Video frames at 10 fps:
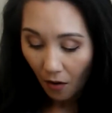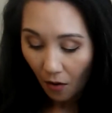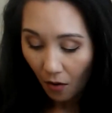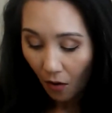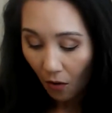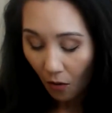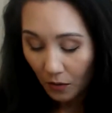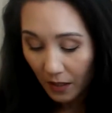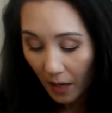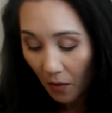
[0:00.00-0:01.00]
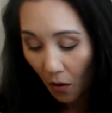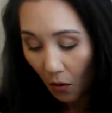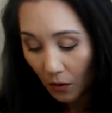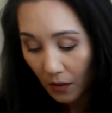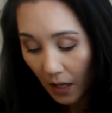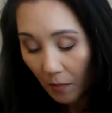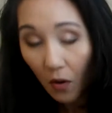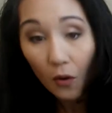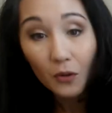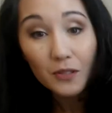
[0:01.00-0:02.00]
whole step, whole step,
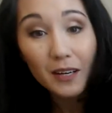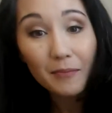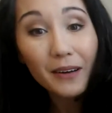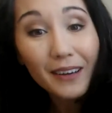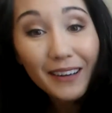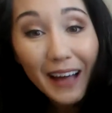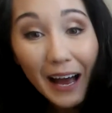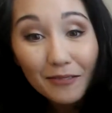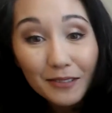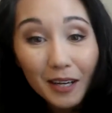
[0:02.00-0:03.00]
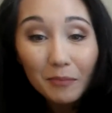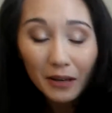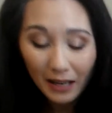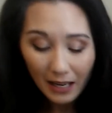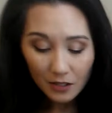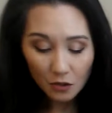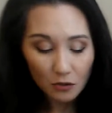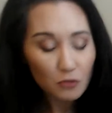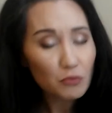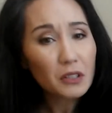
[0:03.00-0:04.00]
whole step, half step. So
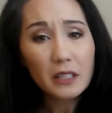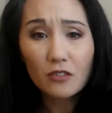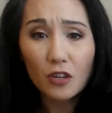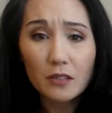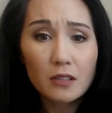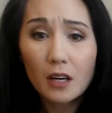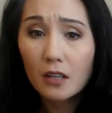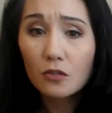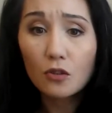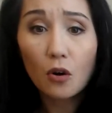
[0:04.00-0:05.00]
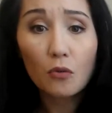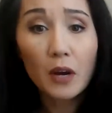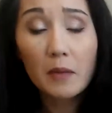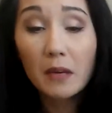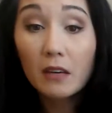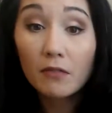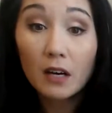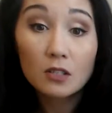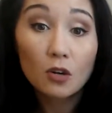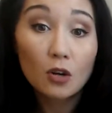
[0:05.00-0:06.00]
it's really just do, re, mi,
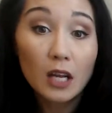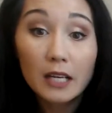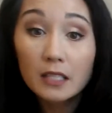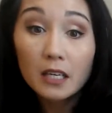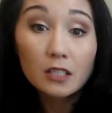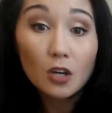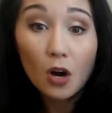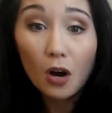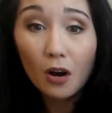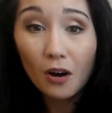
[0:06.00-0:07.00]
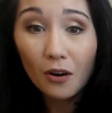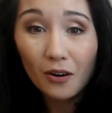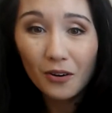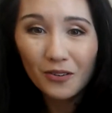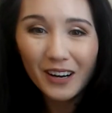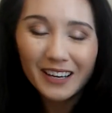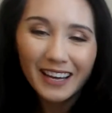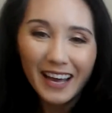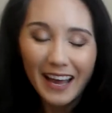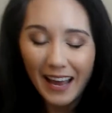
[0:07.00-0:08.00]
fa, sol, la, ti, do.
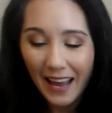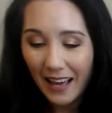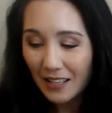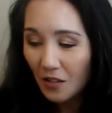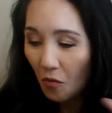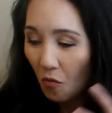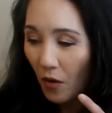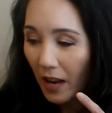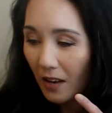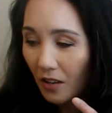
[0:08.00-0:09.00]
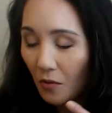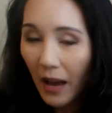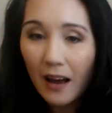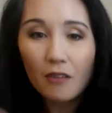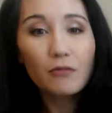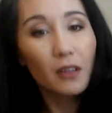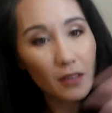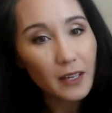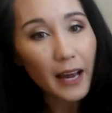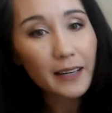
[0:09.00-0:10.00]
And when you have
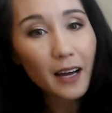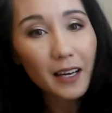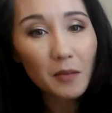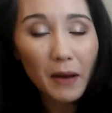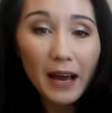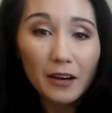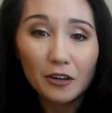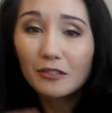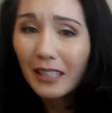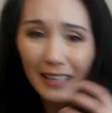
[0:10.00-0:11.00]
the diatonic pattern,